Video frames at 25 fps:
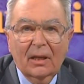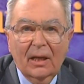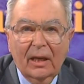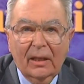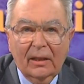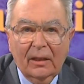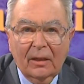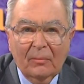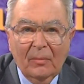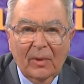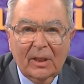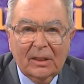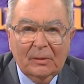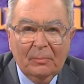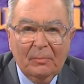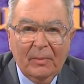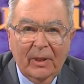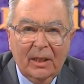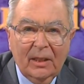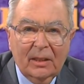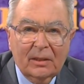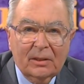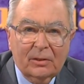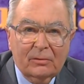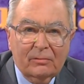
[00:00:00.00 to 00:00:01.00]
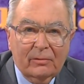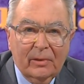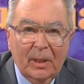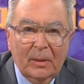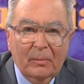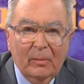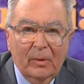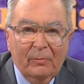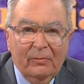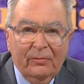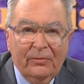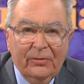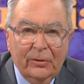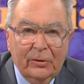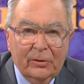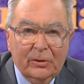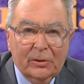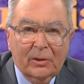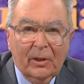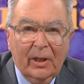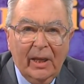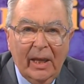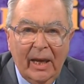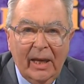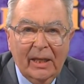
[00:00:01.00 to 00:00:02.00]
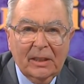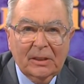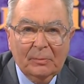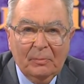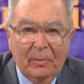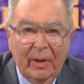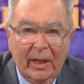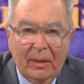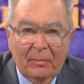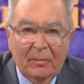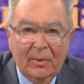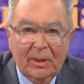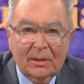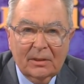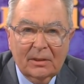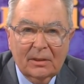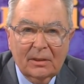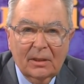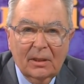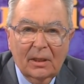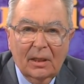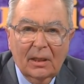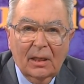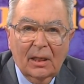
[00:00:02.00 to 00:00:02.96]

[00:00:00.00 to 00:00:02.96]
and there must be a stream of future cash payments